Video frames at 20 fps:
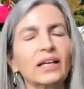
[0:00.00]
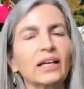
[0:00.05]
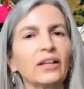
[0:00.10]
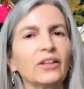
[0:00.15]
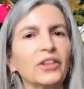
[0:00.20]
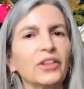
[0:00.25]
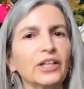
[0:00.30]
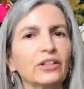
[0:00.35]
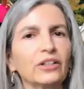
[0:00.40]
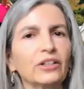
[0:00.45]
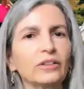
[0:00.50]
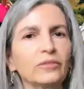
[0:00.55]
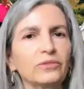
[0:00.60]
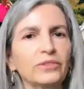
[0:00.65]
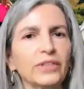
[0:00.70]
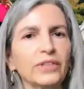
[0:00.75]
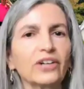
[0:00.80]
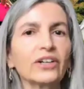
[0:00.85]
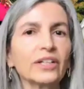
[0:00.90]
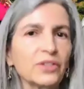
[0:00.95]
They're
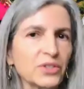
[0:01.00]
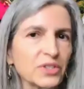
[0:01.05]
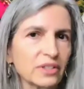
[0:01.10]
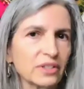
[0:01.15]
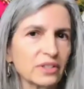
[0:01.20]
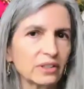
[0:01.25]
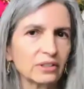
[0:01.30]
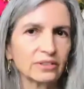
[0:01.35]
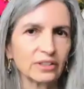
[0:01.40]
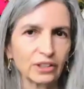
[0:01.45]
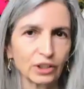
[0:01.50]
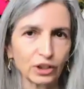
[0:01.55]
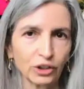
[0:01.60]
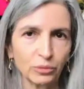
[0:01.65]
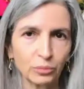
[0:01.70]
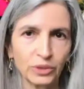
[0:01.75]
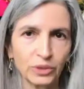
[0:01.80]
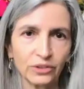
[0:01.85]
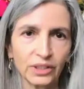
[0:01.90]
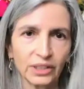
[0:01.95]
very skilled in
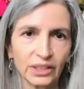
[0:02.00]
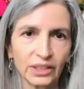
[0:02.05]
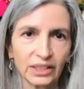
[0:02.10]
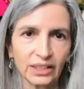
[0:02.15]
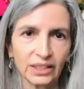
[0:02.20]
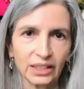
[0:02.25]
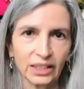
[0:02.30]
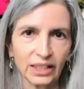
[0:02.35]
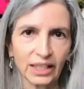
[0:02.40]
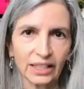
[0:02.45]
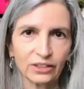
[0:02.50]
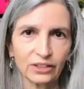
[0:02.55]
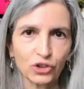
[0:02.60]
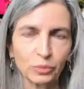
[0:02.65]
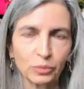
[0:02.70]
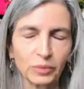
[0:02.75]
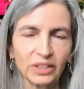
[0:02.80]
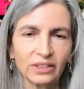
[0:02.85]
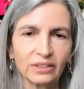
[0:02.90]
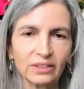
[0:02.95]
community
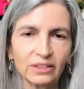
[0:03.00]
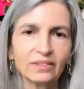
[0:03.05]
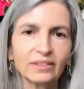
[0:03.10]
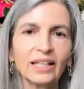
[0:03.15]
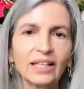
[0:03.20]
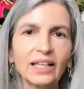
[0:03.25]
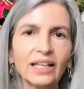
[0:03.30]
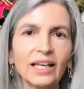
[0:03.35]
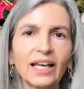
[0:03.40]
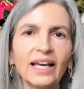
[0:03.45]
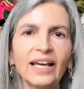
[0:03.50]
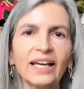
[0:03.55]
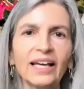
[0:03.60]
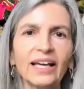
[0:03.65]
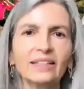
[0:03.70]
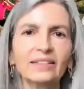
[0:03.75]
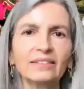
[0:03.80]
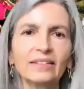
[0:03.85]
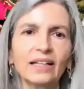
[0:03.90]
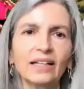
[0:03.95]
engagement.
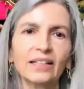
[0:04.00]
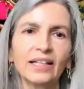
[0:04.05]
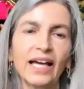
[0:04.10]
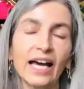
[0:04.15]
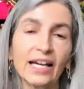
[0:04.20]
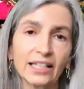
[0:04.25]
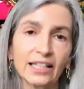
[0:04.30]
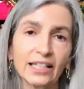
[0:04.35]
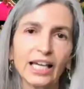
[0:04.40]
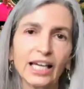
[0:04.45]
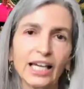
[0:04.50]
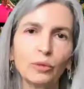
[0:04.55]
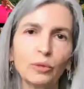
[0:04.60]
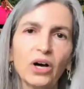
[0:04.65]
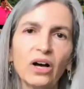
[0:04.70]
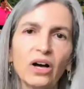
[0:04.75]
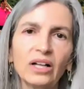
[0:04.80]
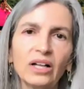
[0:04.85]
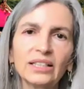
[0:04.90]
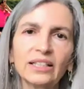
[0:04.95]
And at Cal
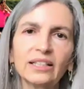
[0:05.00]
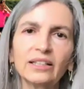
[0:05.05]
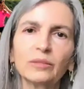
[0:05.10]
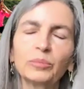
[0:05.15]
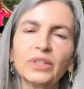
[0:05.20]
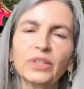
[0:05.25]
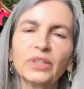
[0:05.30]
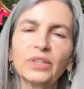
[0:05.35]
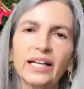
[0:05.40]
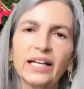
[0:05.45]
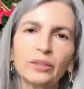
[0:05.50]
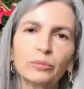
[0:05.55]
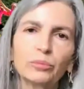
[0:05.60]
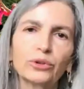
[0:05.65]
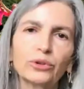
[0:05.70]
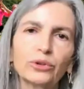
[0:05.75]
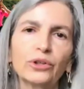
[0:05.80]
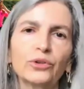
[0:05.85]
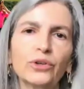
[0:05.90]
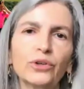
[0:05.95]
Poly, the planning
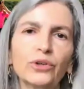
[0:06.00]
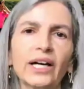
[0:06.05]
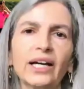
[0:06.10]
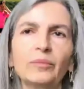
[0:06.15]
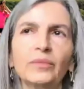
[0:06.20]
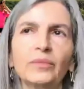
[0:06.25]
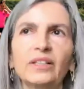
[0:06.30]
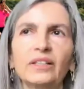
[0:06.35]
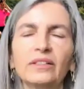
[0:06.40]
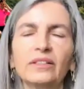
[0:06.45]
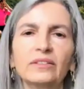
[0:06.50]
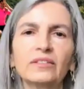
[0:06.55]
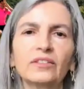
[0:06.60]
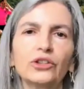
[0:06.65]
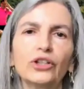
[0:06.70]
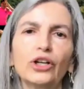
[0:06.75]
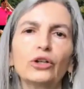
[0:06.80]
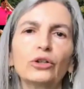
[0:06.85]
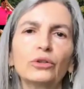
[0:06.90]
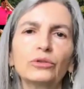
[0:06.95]
program is
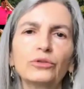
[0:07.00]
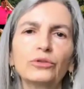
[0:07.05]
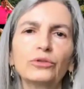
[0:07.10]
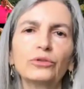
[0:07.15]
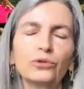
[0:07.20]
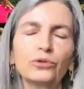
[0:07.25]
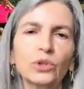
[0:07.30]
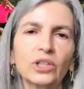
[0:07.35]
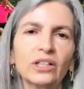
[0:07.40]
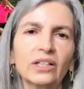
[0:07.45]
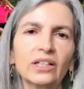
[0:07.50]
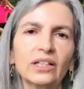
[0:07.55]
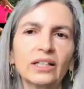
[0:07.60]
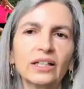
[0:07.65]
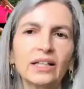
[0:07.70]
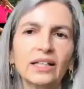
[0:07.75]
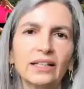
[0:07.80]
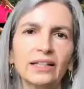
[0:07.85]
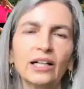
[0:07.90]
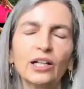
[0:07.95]
known for
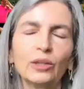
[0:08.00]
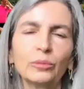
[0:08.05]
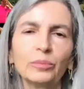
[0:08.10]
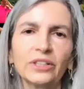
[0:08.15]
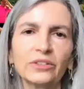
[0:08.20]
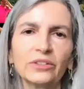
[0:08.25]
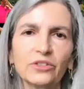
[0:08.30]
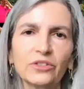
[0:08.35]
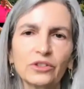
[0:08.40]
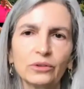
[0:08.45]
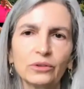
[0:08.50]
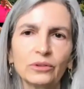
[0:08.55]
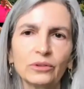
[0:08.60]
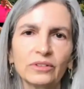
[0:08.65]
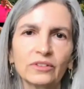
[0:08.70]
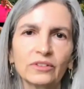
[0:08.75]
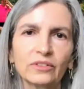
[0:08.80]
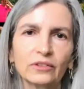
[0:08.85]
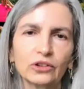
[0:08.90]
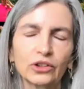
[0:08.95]
helping
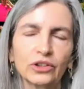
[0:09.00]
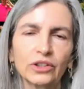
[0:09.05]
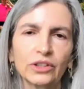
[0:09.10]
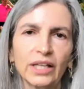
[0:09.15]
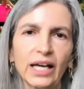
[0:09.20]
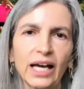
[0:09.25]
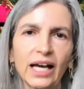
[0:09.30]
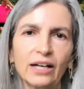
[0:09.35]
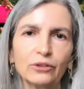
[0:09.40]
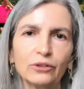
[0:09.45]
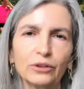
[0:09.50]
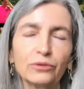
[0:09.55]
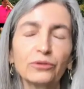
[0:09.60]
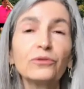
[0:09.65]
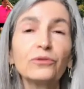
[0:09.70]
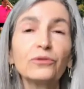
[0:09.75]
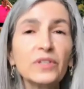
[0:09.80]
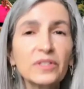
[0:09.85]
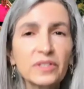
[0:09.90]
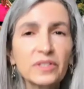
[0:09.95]
students learn how to
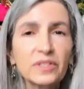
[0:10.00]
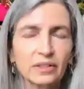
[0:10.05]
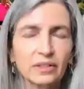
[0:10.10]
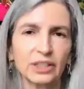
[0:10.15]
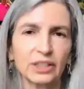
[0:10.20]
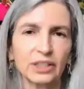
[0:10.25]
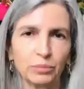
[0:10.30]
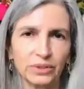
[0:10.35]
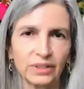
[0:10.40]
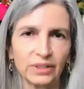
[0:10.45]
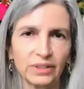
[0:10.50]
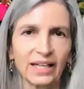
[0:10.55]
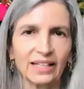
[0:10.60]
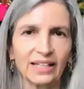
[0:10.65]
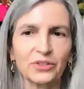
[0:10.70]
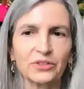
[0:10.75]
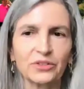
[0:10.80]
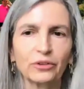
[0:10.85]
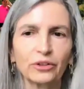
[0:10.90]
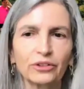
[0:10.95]
physically plan.
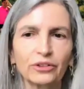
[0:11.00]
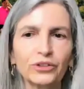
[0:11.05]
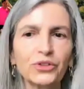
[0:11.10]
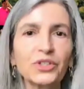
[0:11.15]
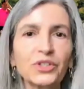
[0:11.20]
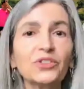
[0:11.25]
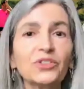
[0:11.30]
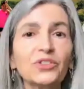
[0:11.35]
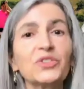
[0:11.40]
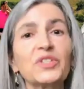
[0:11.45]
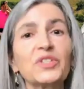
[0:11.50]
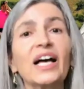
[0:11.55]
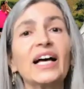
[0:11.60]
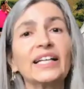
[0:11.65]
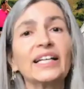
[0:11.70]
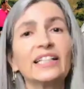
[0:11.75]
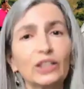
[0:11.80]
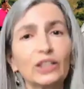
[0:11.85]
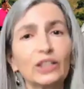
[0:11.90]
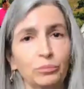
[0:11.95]
So there is a
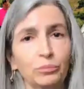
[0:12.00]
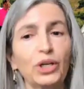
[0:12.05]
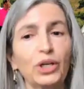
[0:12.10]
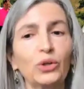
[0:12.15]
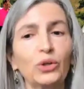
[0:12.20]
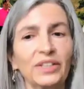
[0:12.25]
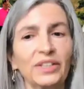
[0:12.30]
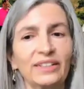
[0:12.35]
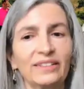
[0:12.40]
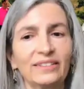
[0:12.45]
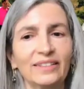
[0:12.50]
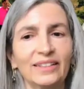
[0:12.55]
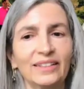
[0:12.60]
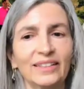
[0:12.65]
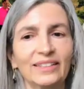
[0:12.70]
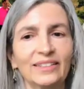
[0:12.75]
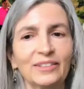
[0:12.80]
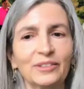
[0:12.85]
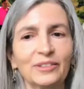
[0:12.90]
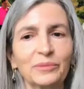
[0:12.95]
design component in
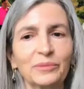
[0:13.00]
it.